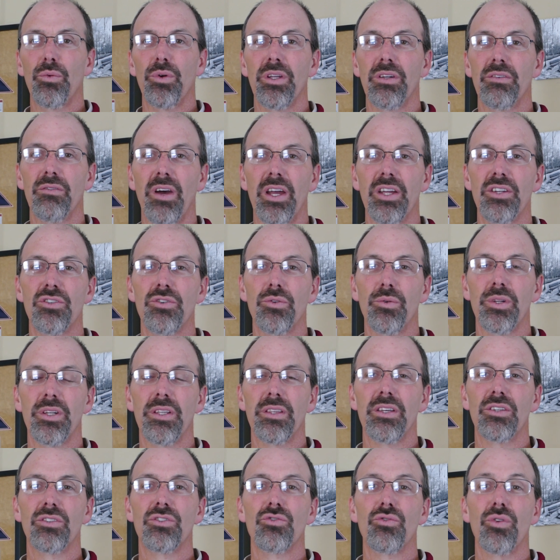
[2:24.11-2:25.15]
we invite you into
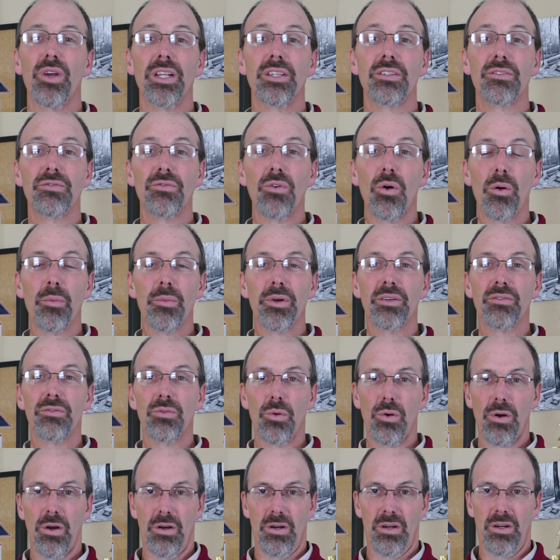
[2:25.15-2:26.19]
this transformative
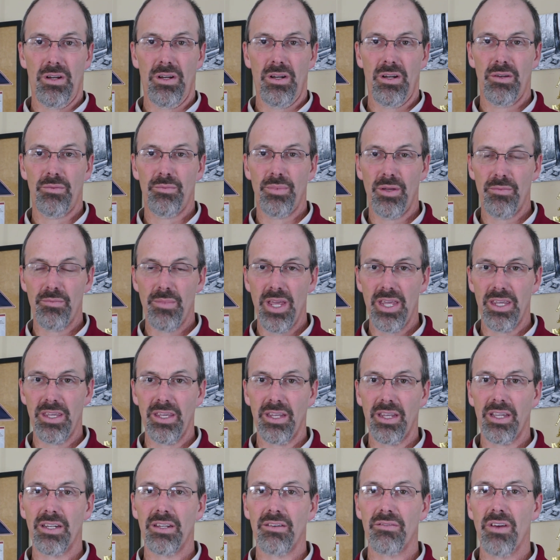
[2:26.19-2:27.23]
work by
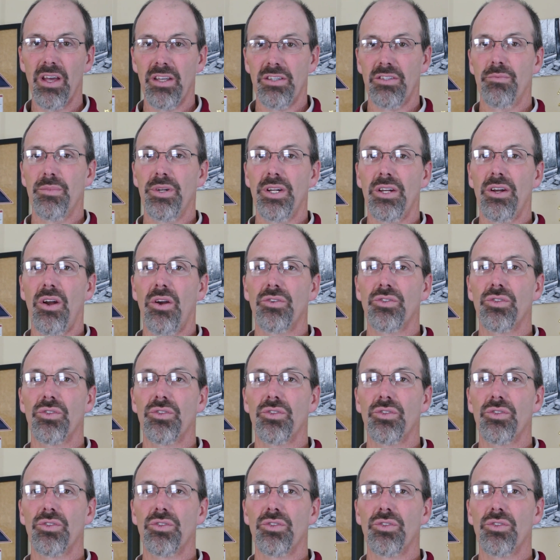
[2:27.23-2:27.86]
making an investment in our